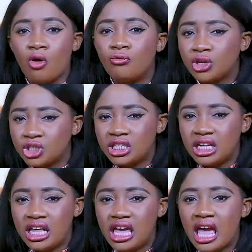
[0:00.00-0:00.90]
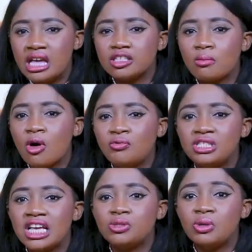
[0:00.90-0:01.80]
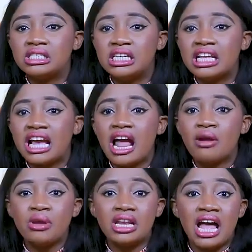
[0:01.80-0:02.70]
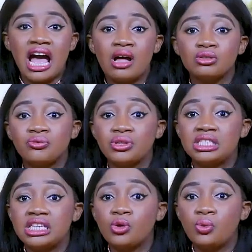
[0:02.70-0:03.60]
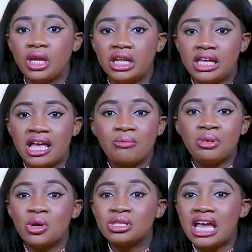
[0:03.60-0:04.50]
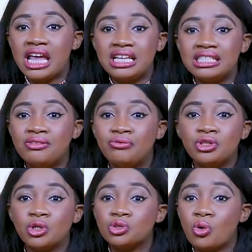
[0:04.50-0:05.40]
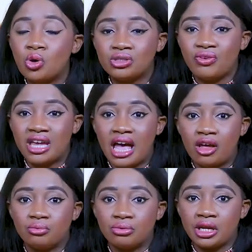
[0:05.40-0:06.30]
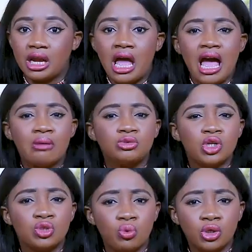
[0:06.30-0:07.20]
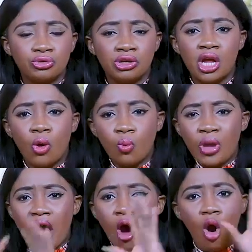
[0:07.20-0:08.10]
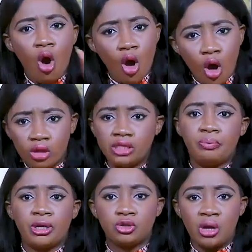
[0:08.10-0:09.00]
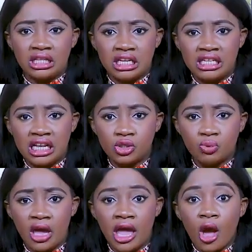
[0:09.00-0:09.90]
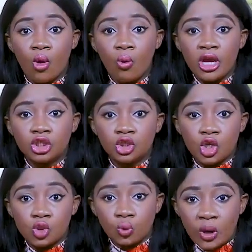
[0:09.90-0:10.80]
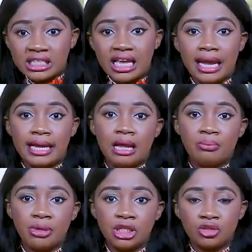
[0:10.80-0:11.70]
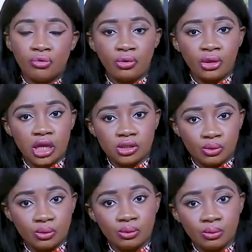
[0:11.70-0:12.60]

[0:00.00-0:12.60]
Fortunately, some officers were seen carrying her out of the scene quickly because anything could just cause fire outbreak. I'm just wondering where all the petrol attendants were when she just went ahead and picked the fire nozzle.